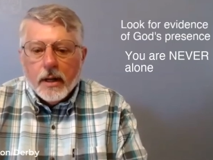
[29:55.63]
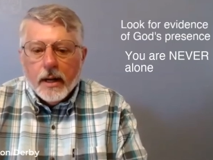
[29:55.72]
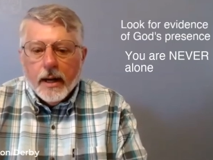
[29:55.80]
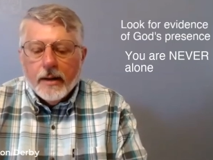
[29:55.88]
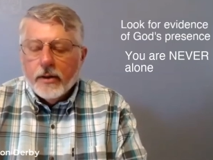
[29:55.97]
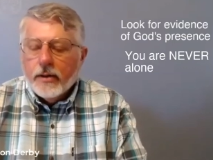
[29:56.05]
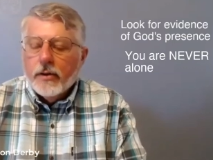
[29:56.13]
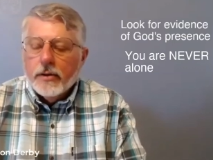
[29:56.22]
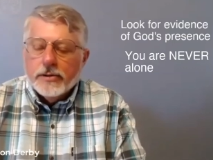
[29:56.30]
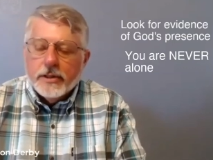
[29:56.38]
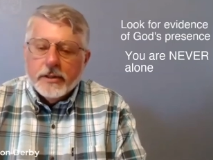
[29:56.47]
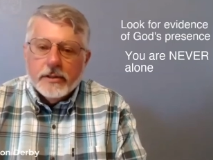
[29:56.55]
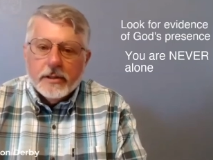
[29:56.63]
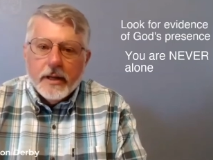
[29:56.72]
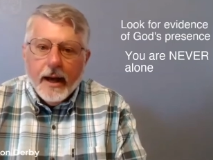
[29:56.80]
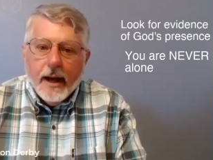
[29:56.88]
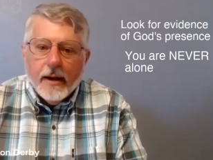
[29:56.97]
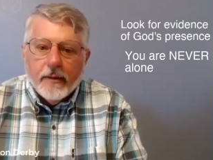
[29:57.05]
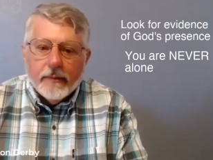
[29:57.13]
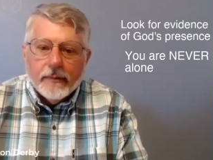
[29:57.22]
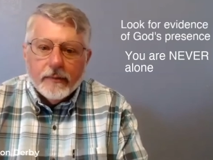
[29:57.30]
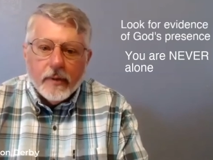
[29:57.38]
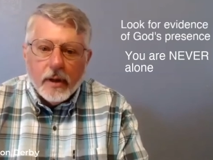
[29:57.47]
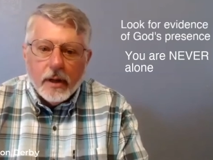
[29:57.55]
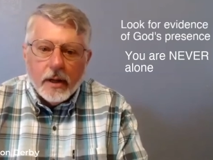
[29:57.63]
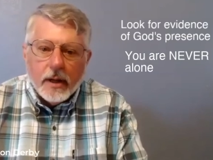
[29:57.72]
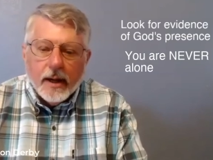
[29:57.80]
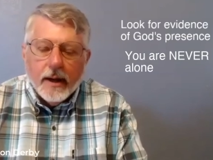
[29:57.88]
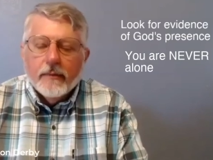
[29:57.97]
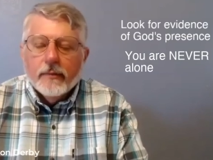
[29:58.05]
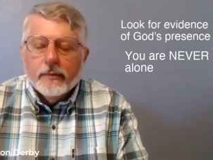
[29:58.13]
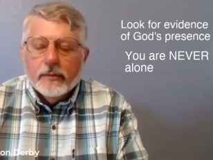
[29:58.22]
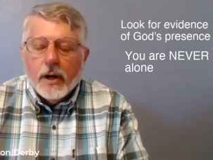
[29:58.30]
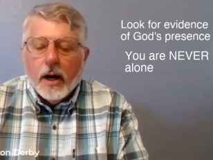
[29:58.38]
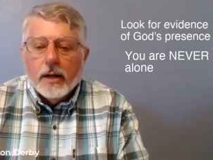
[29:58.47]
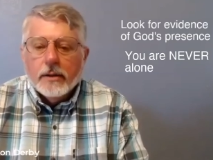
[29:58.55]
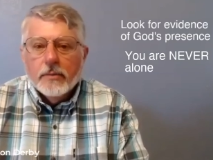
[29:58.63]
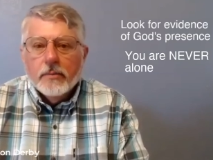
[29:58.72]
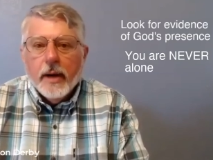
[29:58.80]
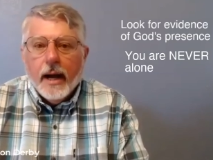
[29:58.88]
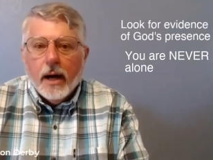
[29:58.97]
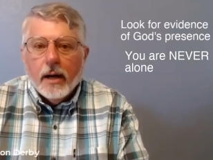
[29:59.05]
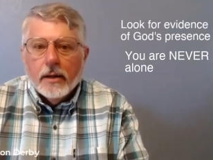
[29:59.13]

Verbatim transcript: And the nursing staff have talked about